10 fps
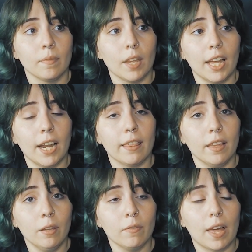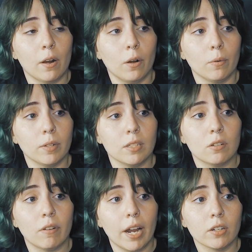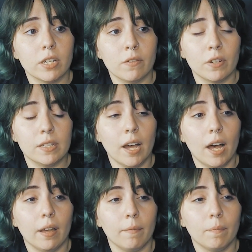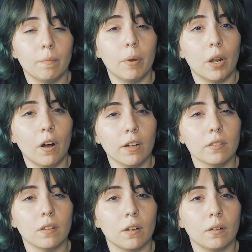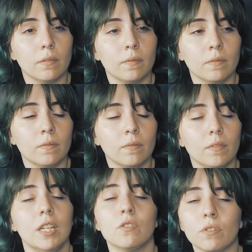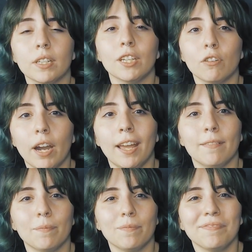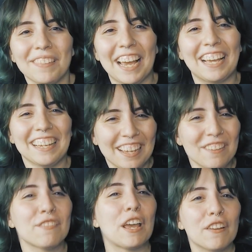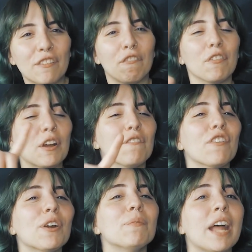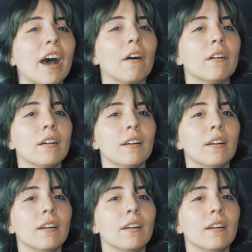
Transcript: And I think of that awkward interaction every time. But also, he's really great. I can confirm now.